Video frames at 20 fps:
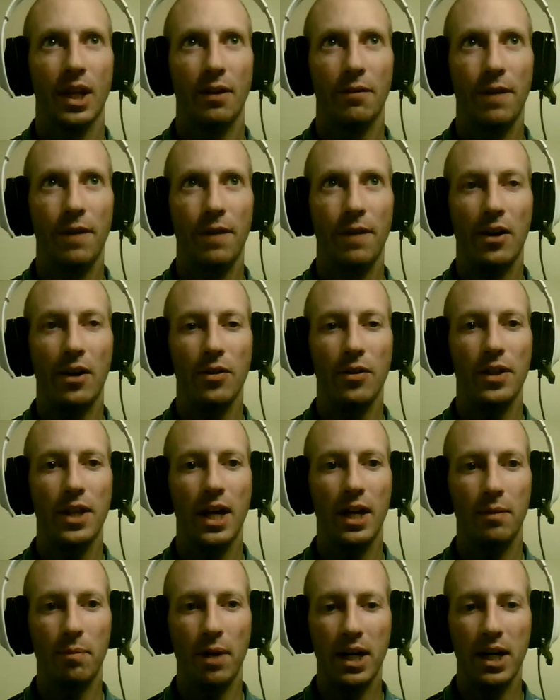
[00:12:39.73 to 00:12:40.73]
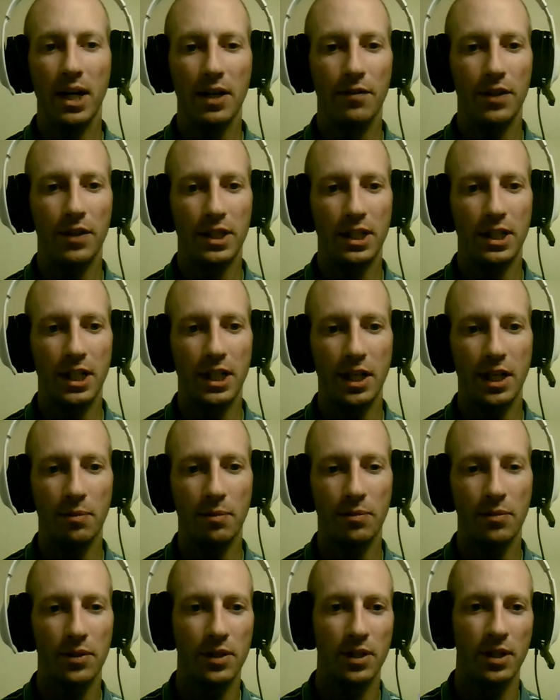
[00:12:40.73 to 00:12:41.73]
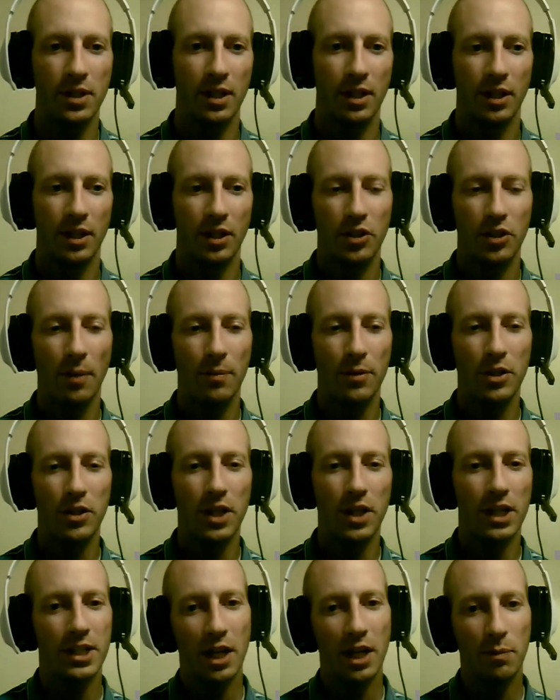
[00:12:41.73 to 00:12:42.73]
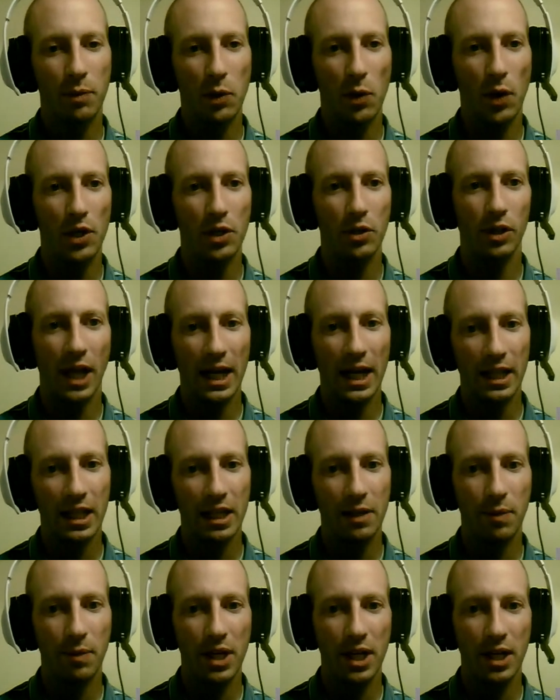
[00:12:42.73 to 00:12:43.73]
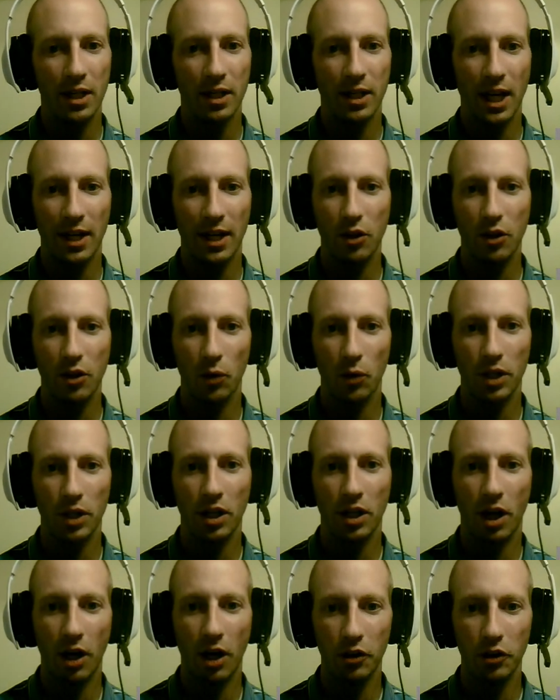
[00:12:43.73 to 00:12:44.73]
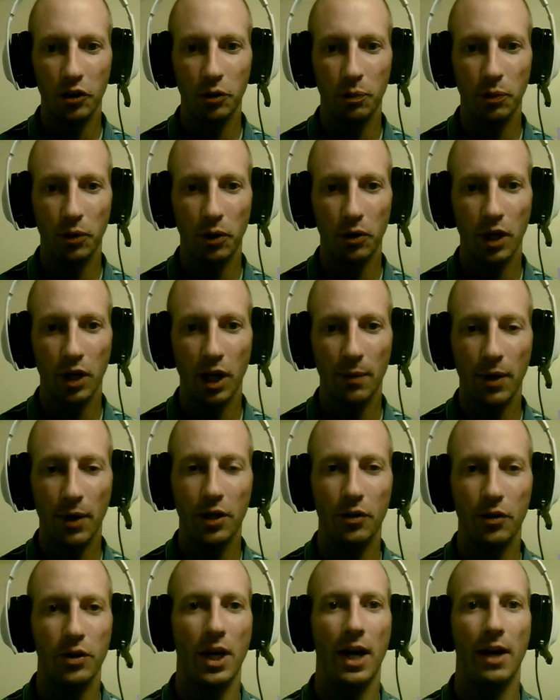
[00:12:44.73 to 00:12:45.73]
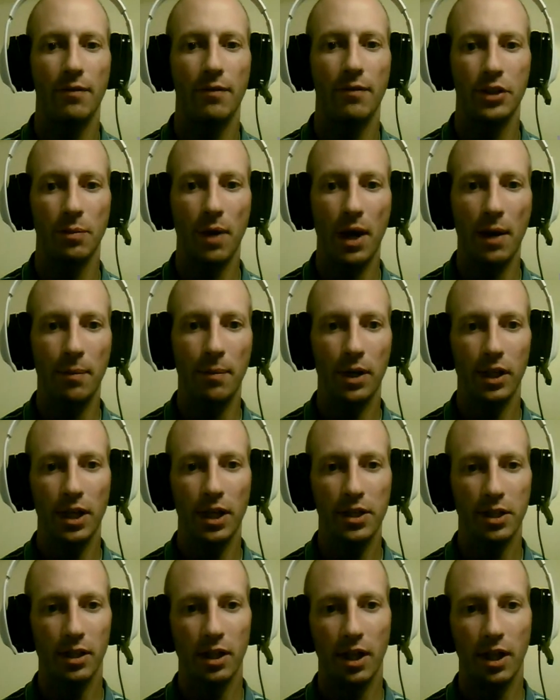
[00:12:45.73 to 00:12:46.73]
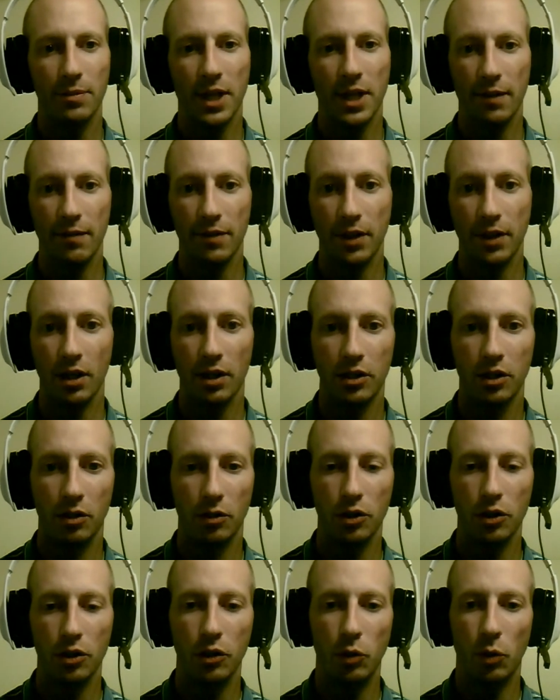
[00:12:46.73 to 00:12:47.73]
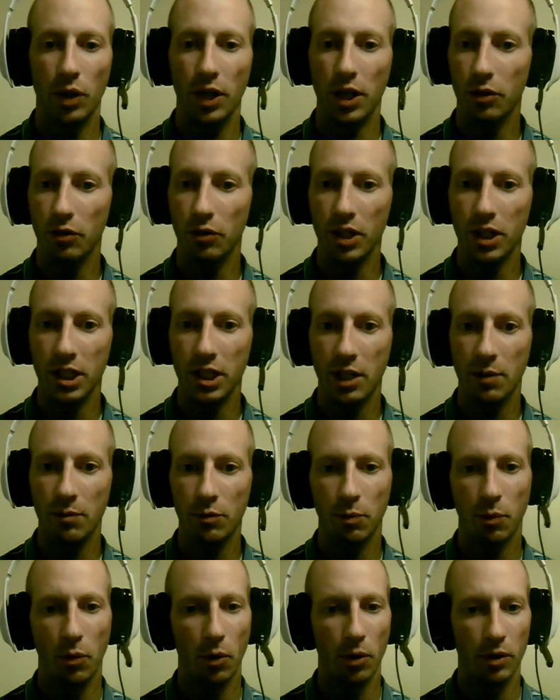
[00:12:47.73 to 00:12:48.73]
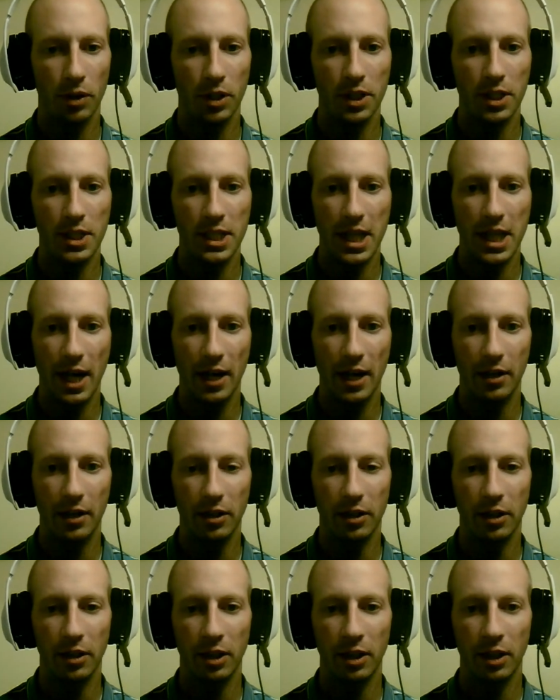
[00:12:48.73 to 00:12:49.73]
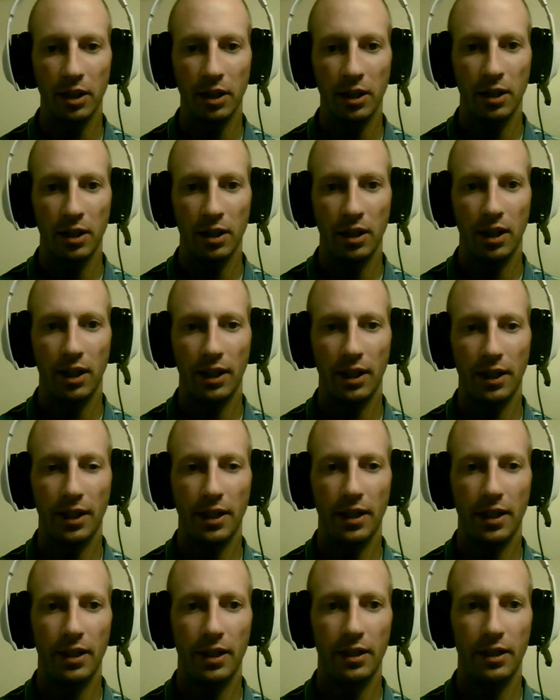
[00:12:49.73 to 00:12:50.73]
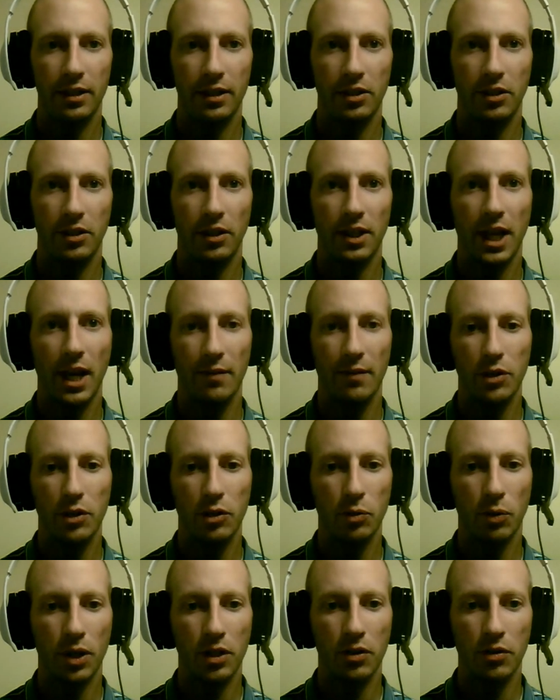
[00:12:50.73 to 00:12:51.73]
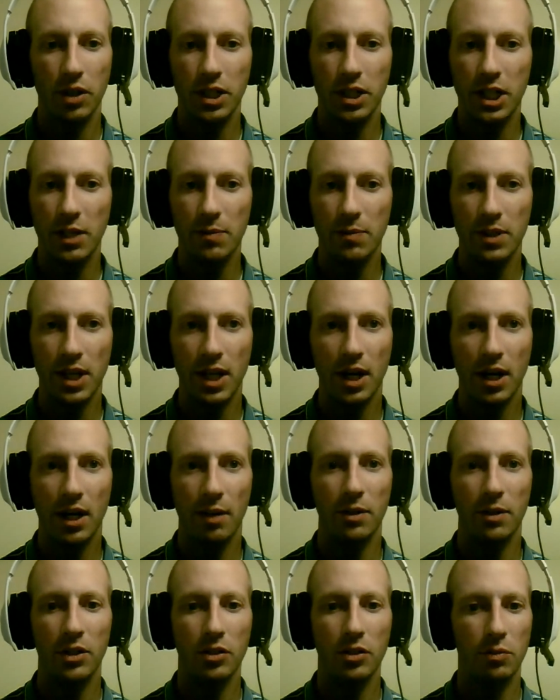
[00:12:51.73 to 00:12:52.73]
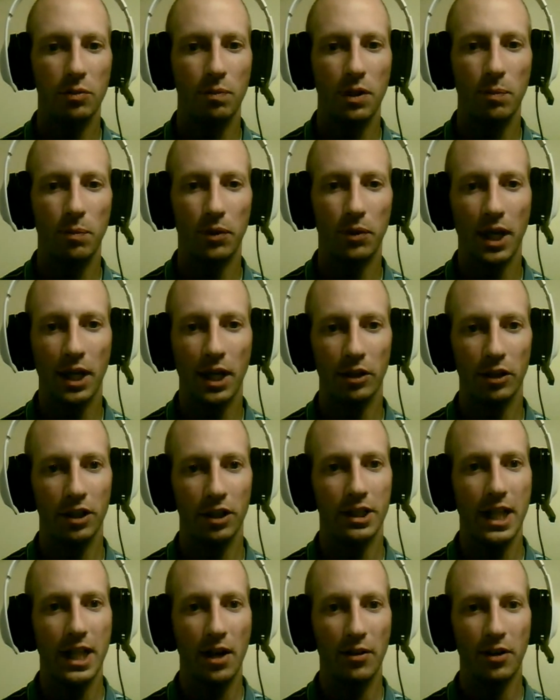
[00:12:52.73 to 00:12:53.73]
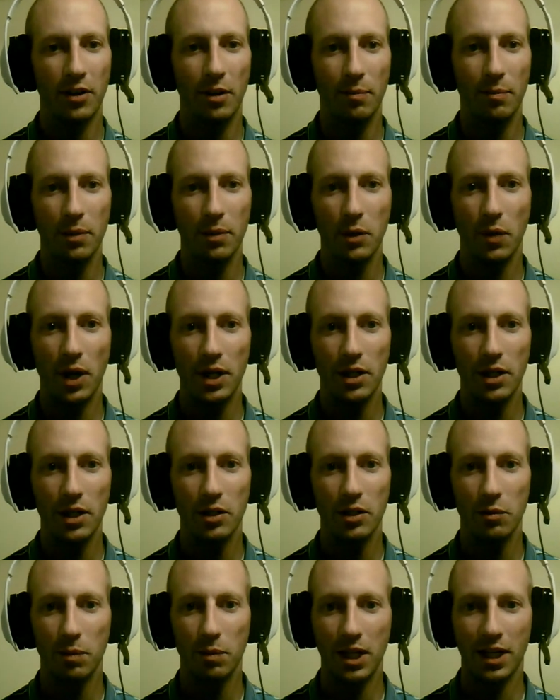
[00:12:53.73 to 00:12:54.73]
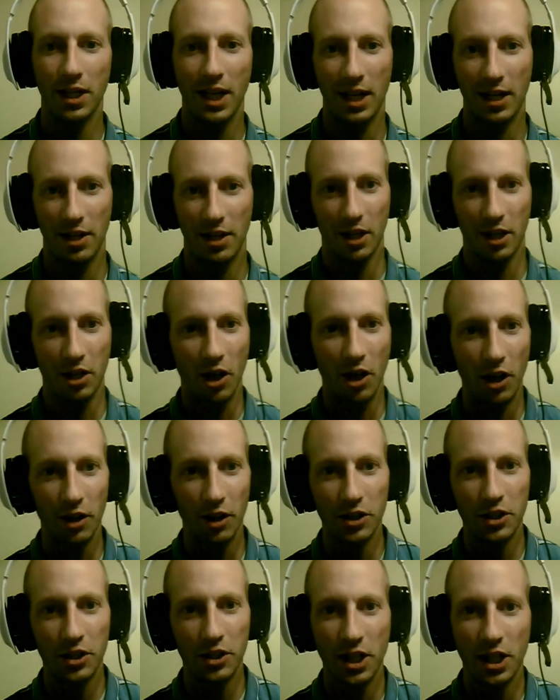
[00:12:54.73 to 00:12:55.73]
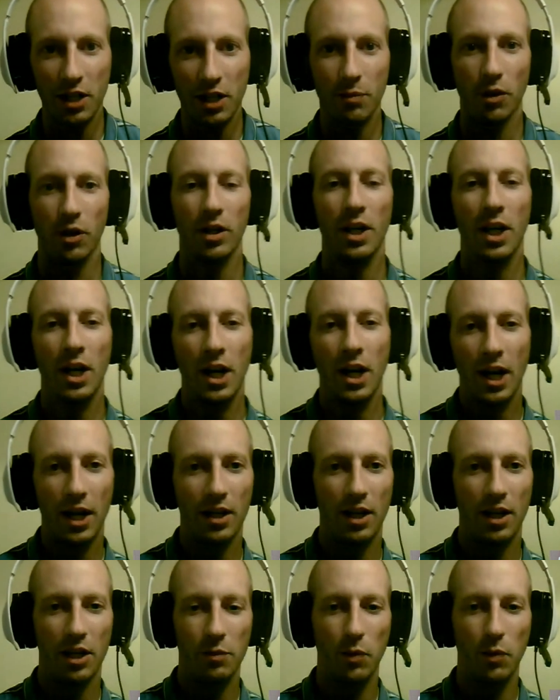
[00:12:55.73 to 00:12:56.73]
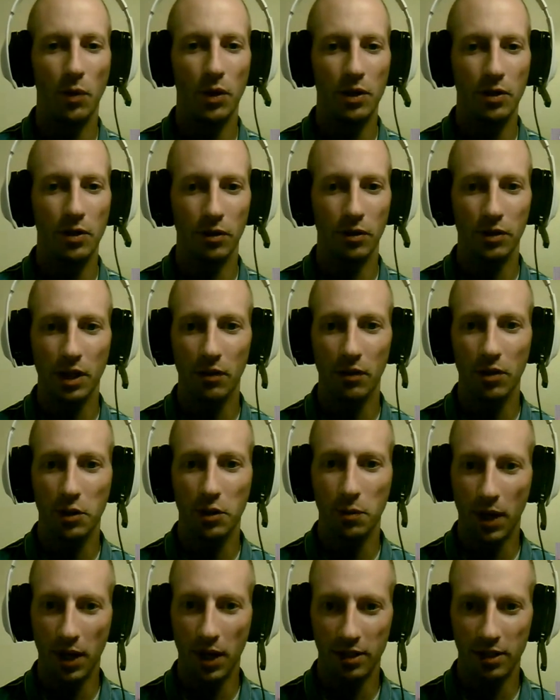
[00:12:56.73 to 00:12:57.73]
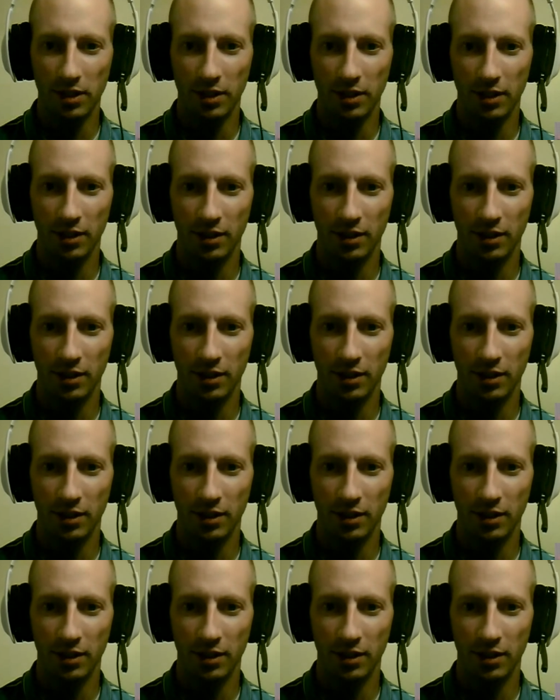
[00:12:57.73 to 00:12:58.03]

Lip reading: found that many of the teams, do they take BYU lightly being kind of the only college program? I know you have some MLS clubs have their U23 teams, Portland, Seattle. They have U23 teams there. Do people kind of look down on BYU being kind of like college team, or has BYU earned their respect?